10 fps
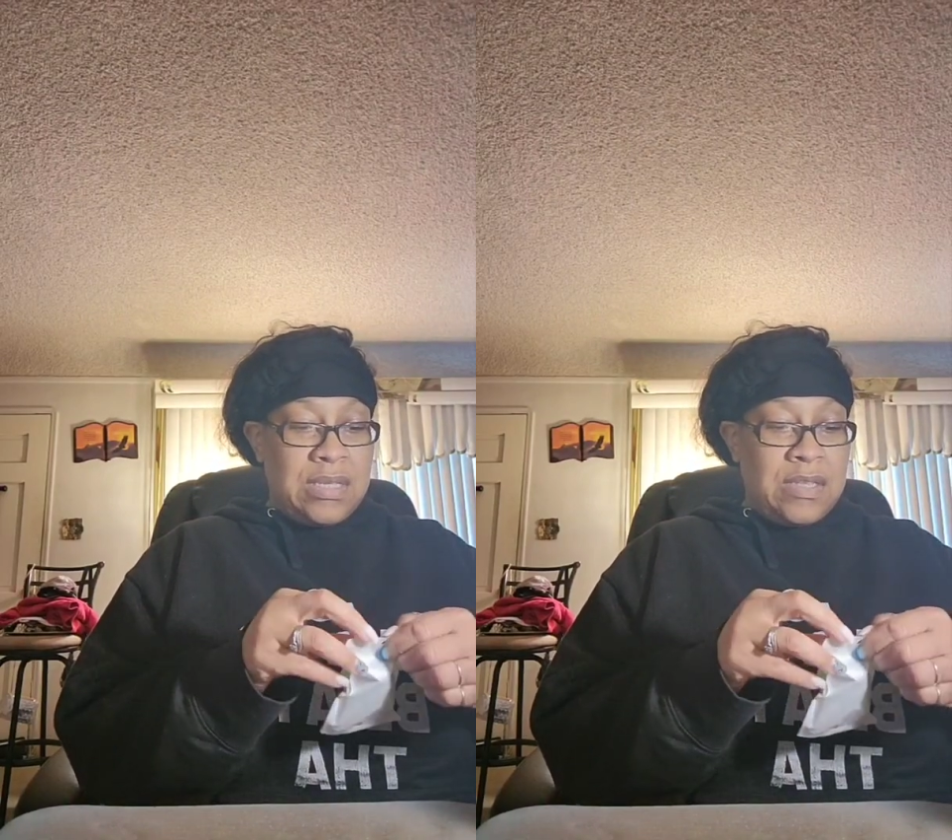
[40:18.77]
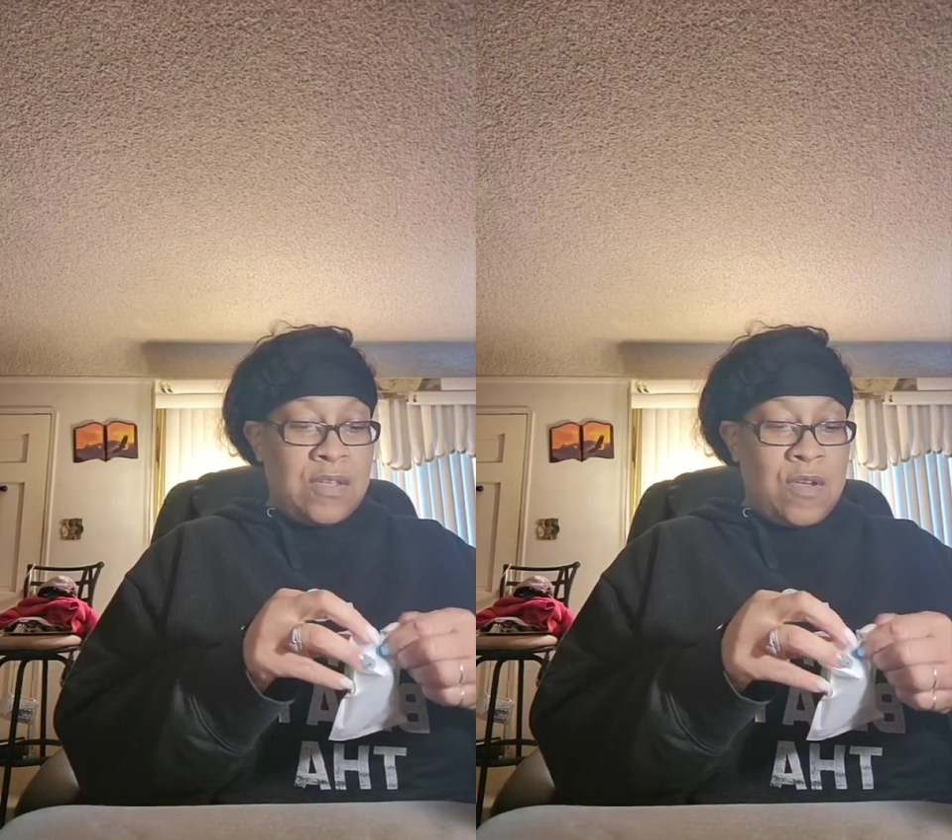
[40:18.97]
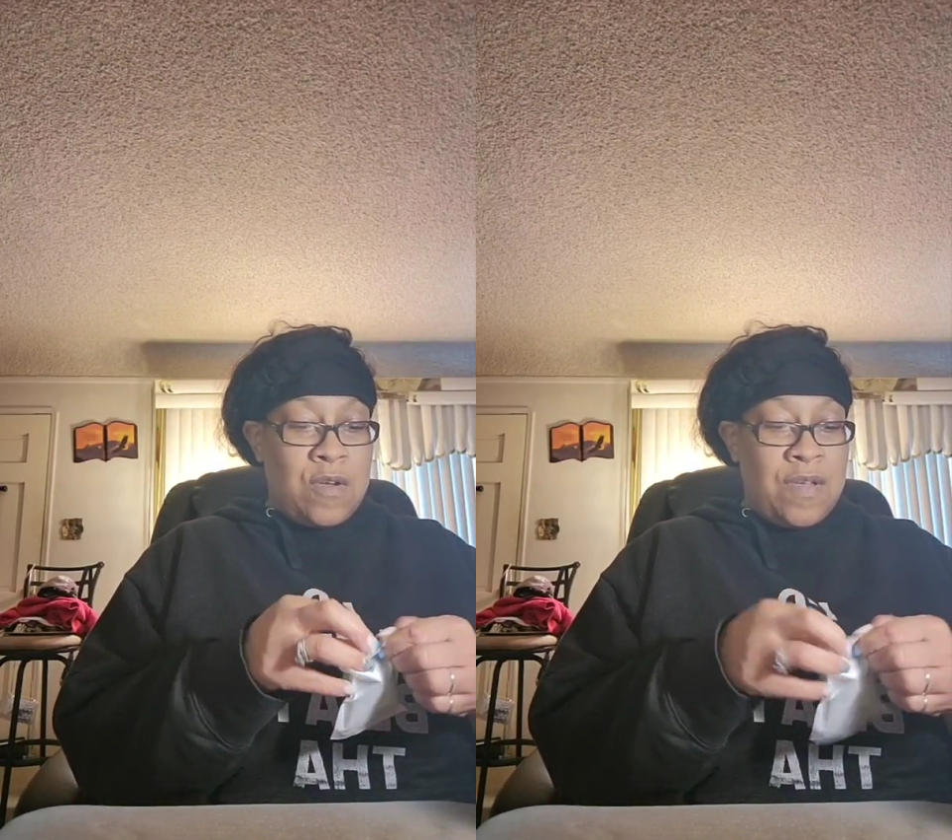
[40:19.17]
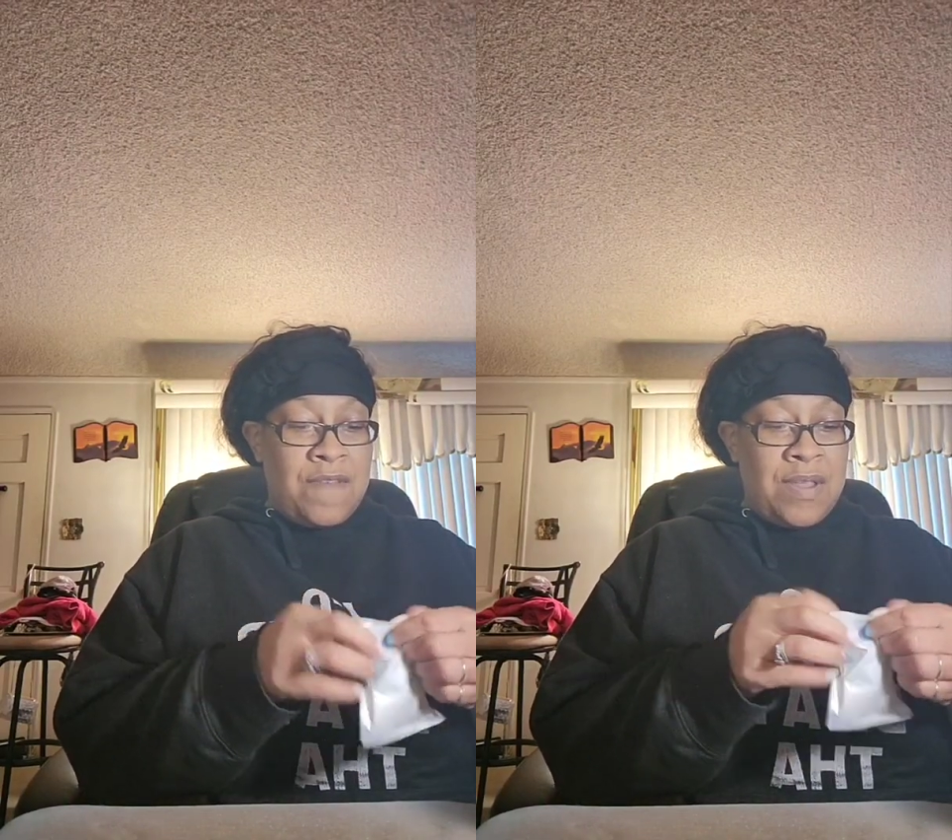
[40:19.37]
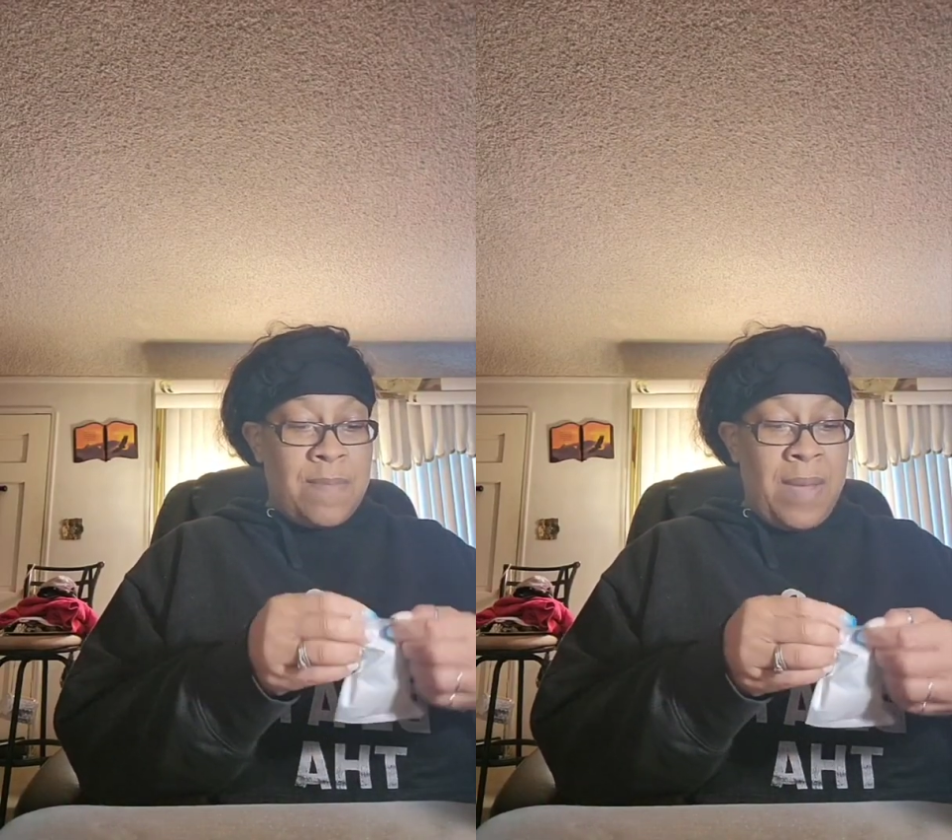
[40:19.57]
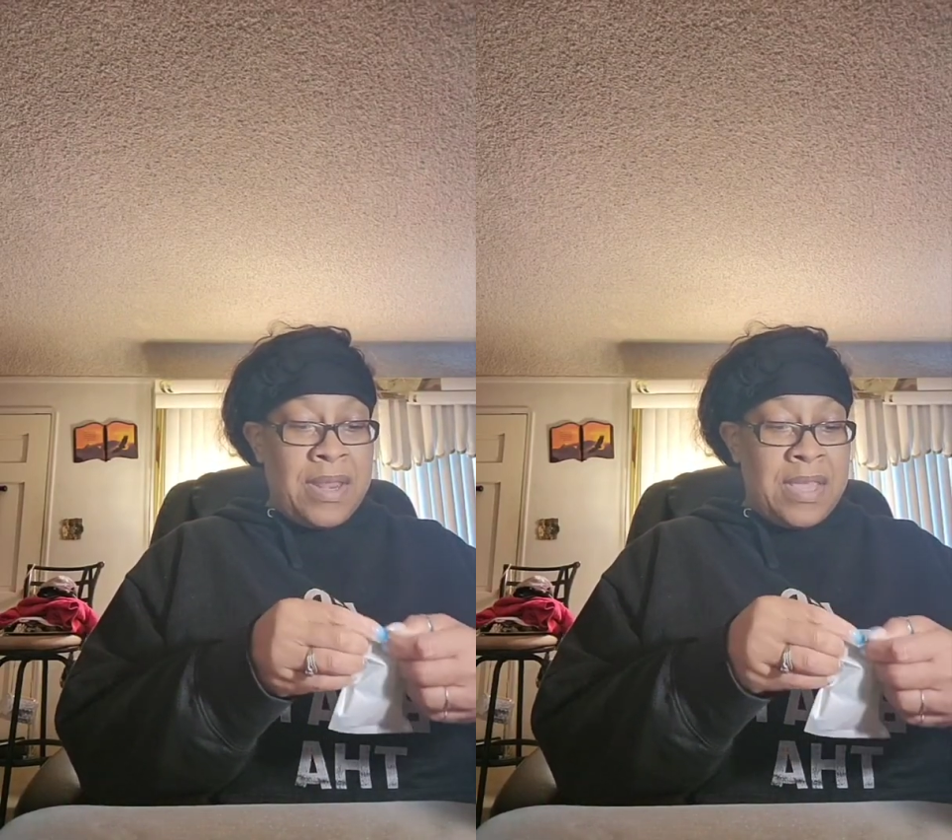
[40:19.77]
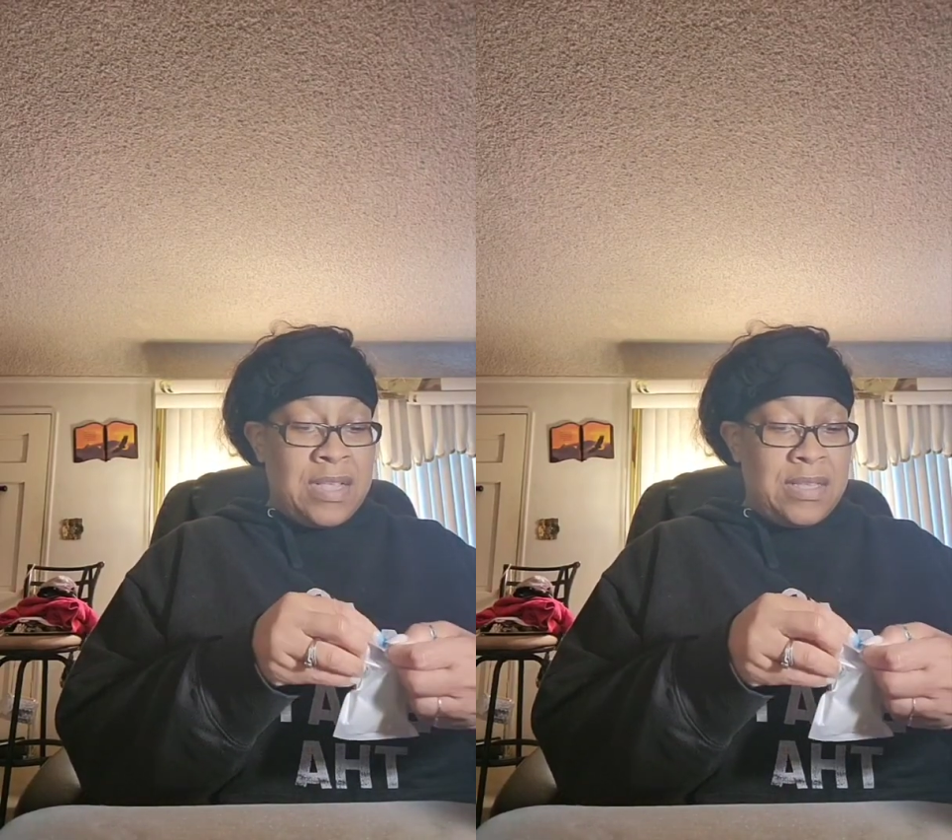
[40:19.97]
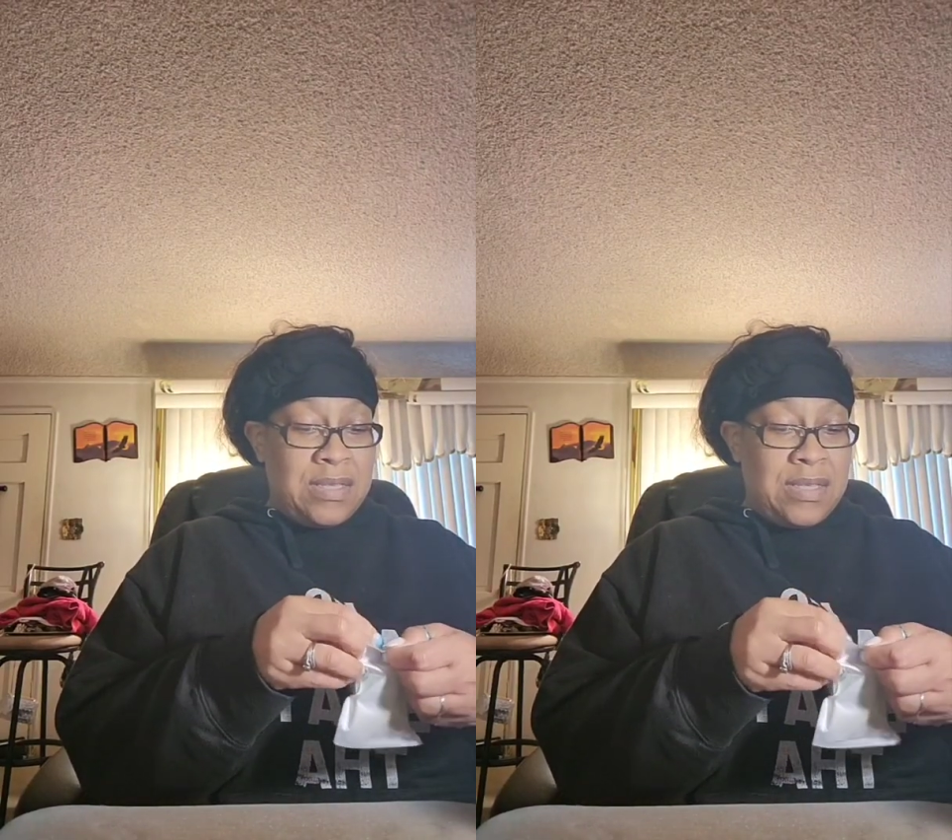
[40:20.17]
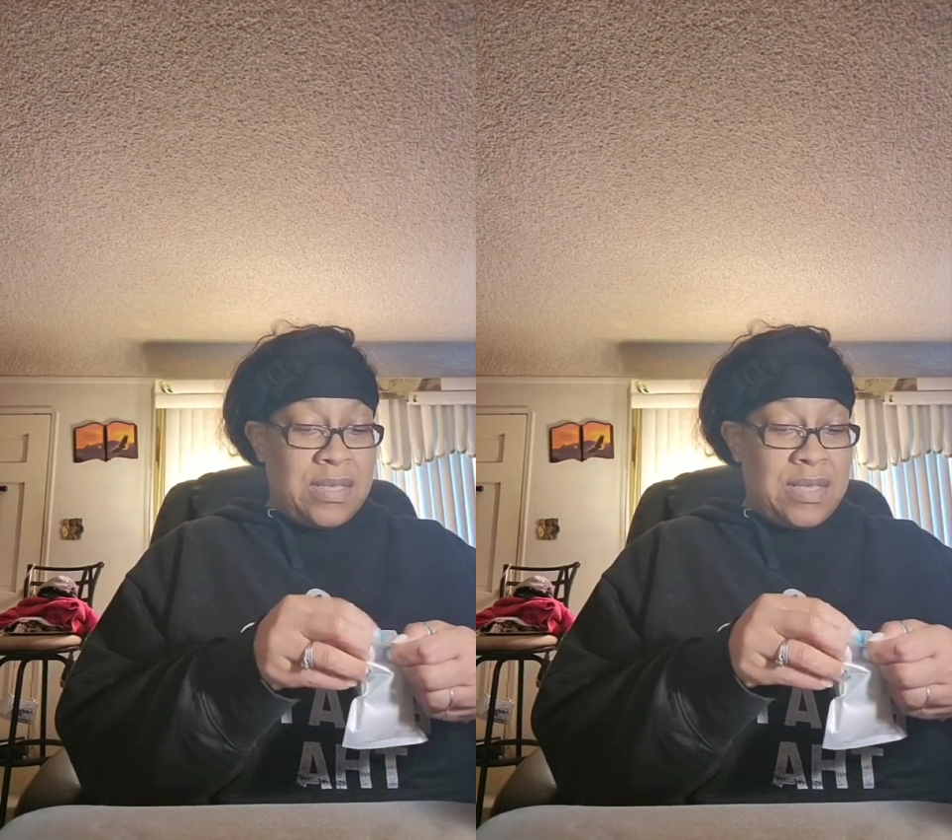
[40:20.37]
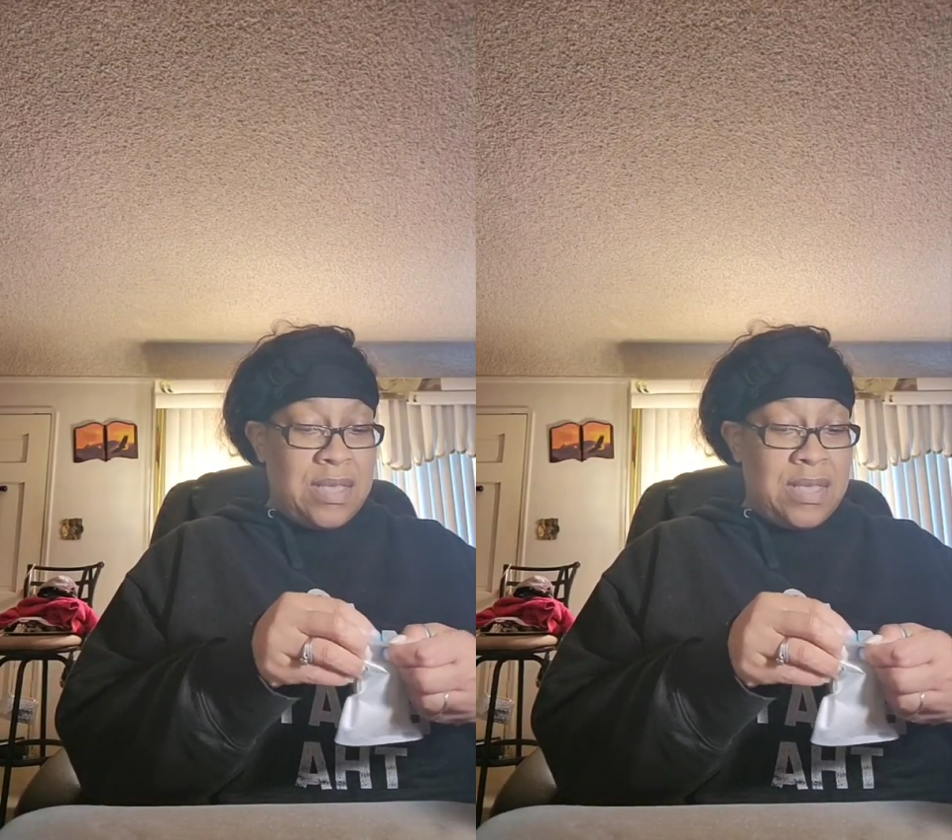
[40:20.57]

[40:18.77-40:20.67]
So if anybody is